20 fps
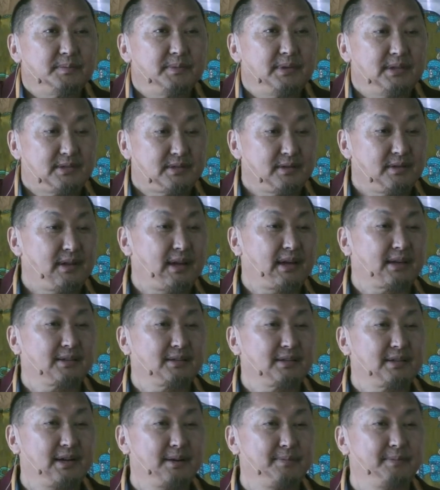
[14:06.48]
it's
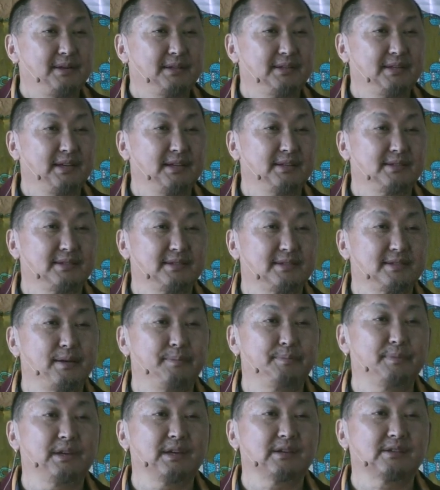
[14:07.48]
like Dharma, there's
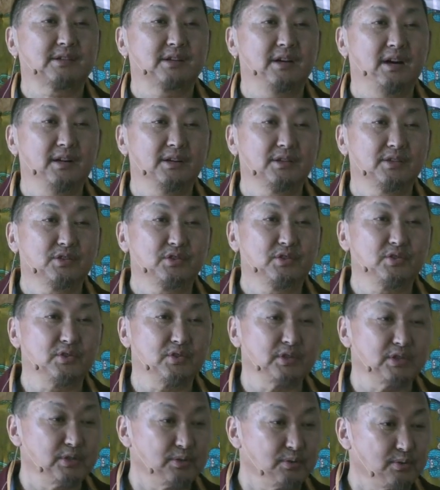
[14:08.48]
something
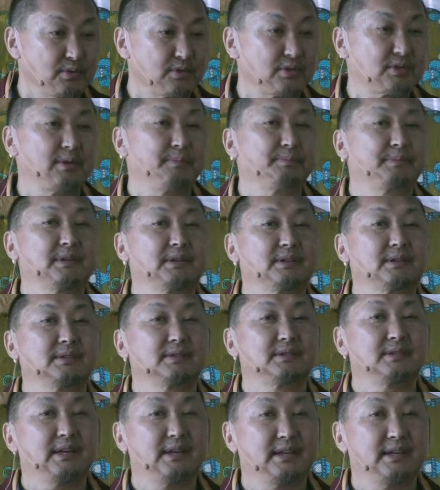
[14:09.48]
concrete or something is